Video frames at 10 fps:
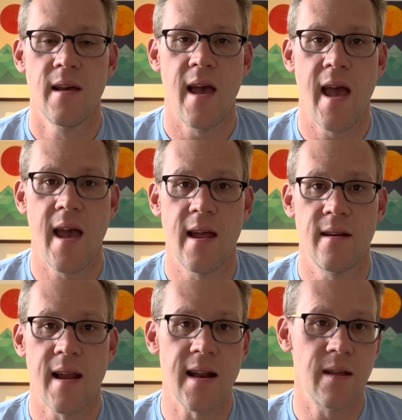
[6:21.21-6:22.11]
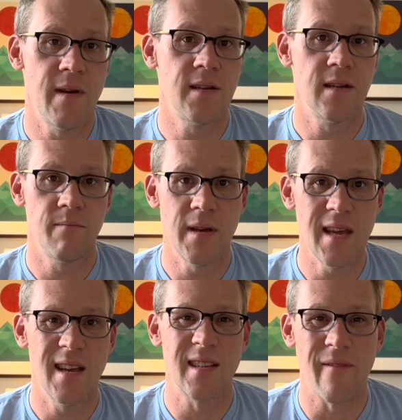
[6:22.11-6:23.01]
and not to mention
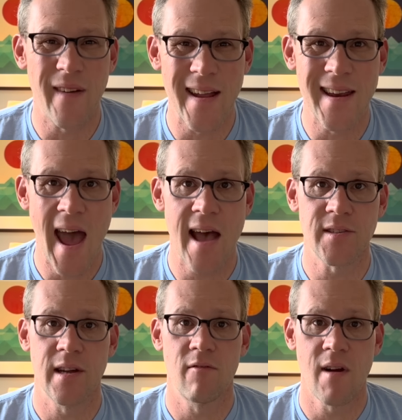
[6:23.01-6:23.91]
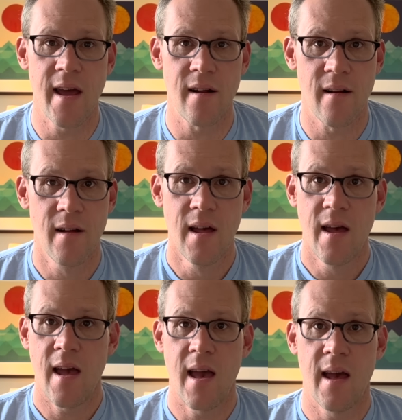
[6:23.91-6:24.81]
Pete is a fantastic writer,
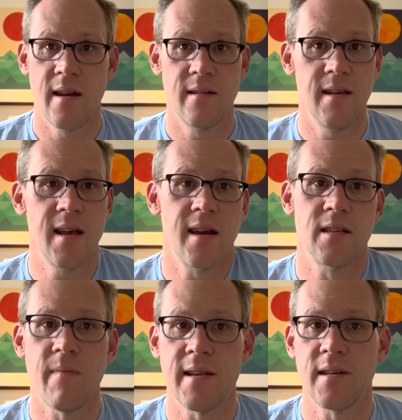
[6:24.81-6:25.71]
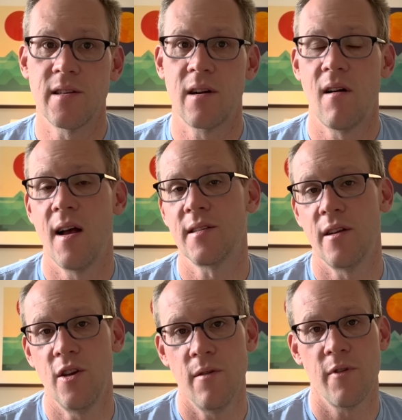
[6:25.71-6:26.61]
and he got his message across in
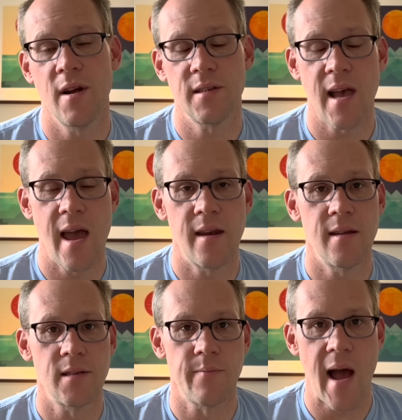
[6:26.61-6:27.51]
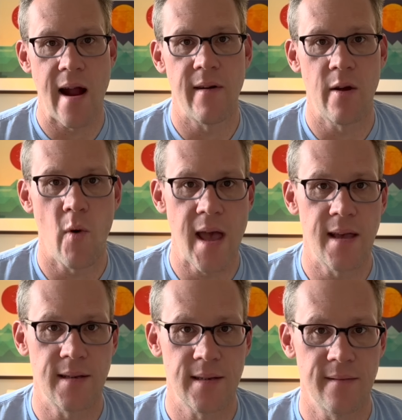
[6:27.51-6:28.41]
humorous and inspiring
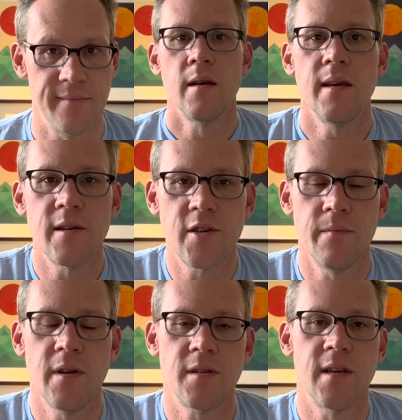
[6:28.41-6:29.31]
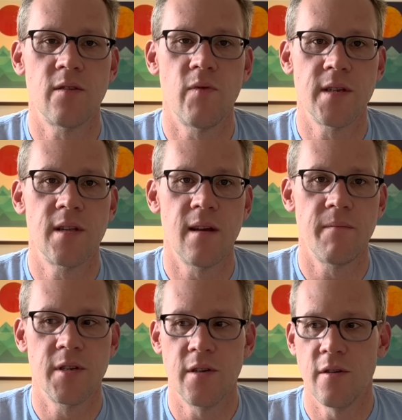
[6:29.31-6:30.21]
ways. He attributes his
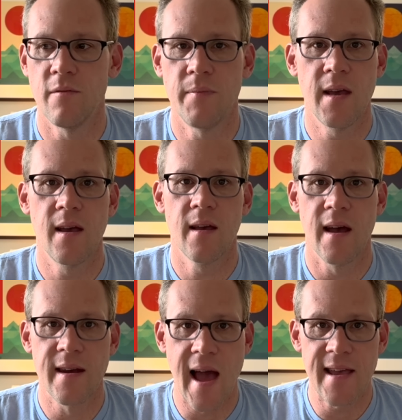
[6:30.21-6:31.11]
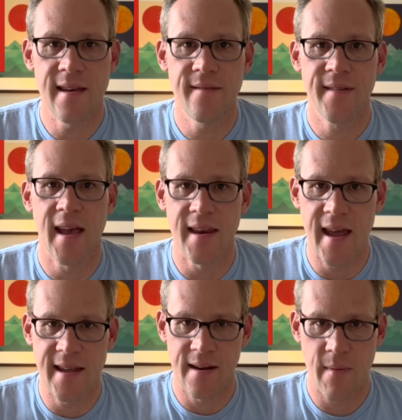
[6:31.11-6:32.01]
wisdom to being a naive
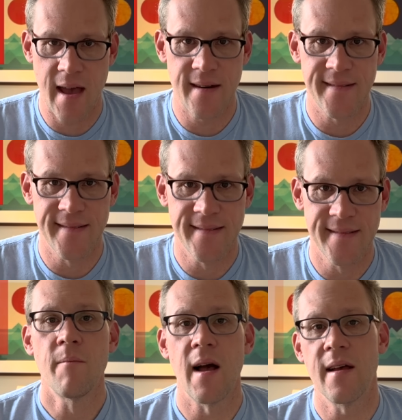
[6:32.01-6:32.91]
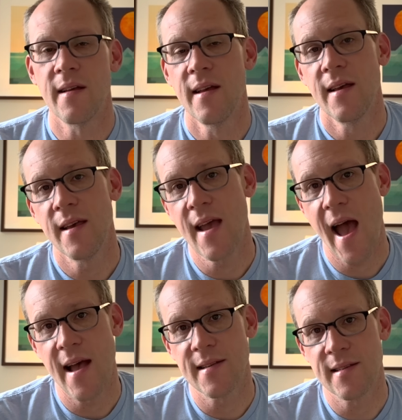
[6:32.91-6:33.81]
Canadian man, but he
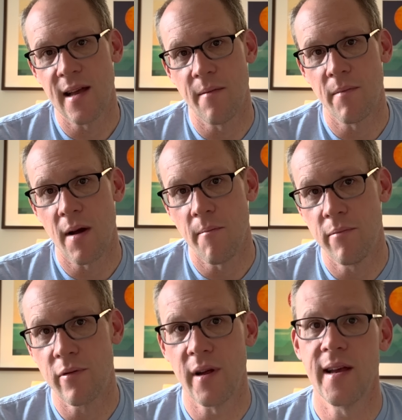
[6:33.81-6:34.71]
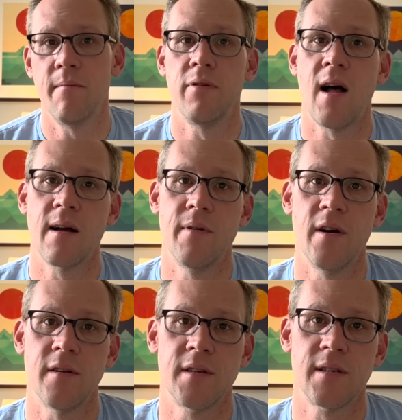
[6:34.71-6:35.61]
has some brilliant blog
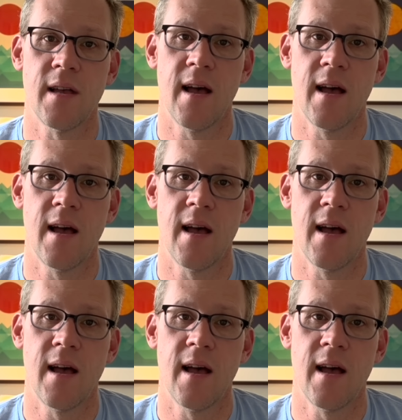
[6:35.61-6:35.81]
posts.